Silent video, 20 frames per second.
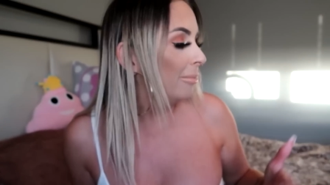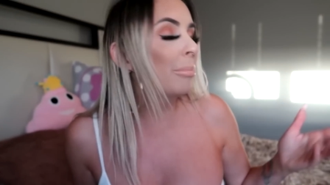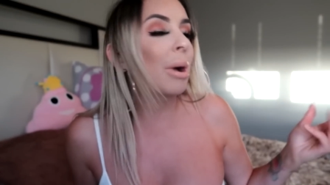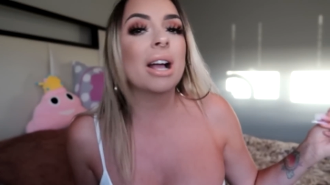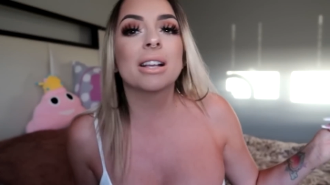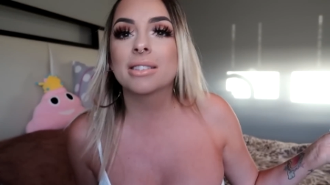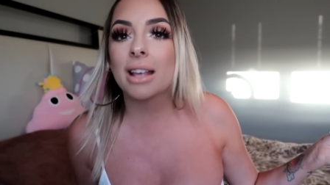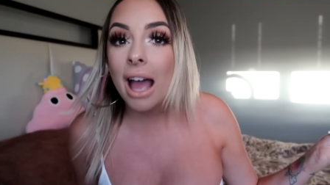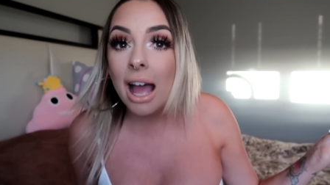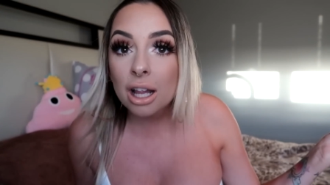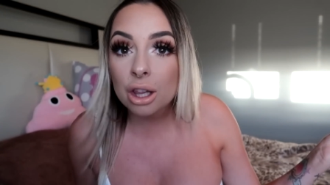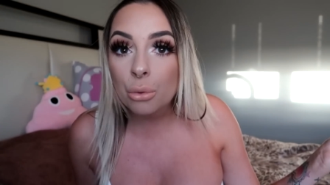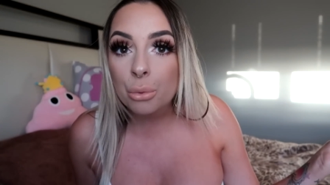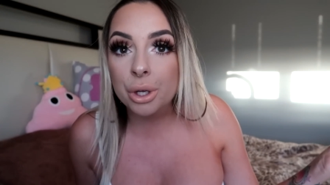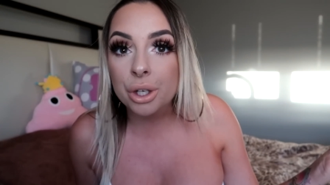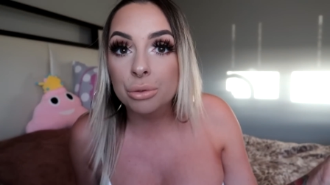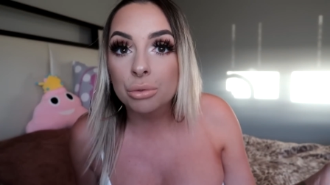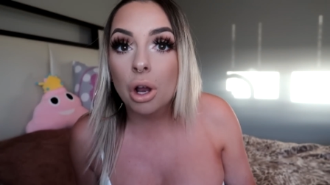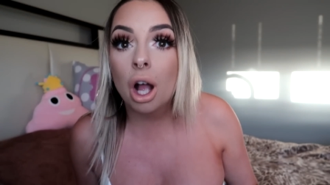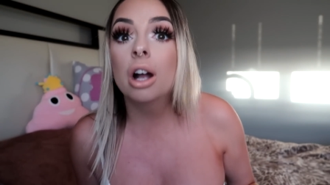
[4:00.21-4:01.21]
buys a
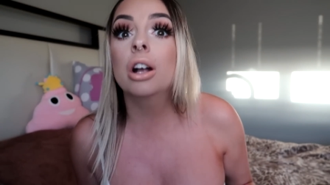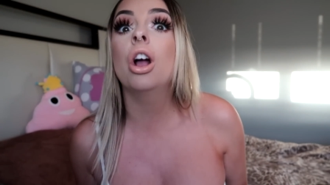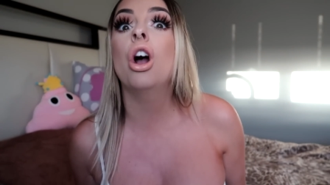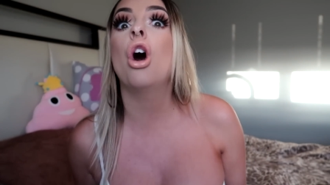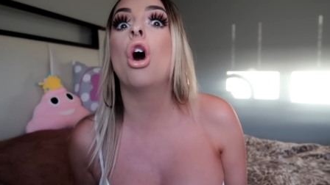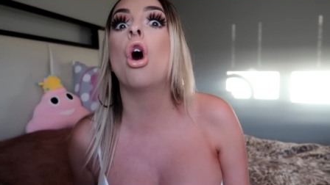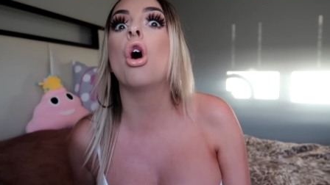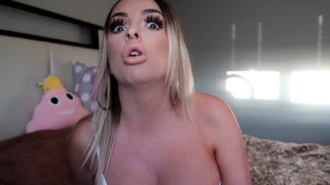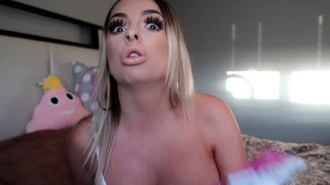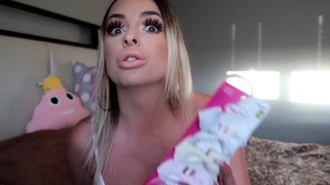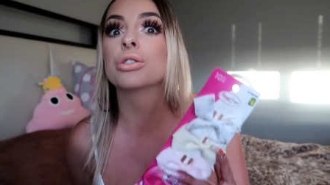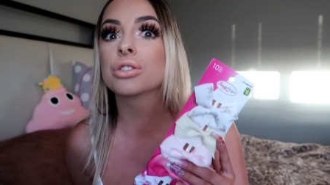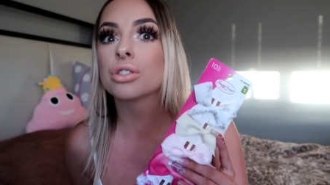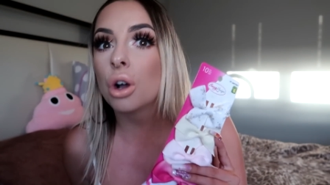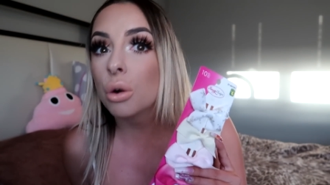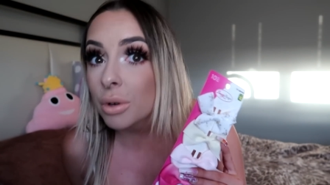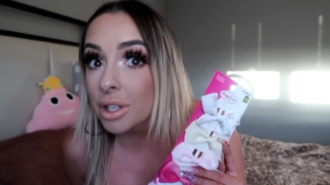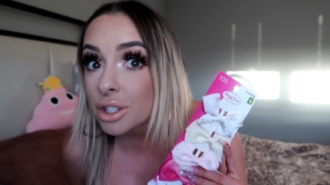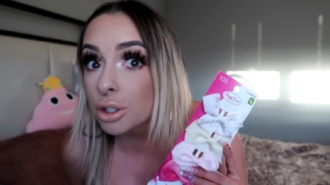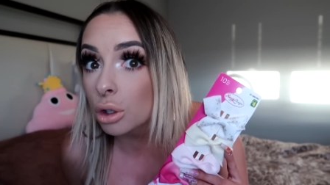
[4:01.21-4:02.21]
Halloween rug,
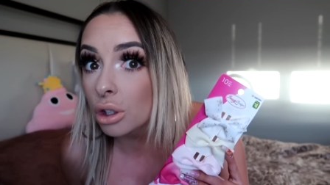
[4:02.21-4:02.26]
also is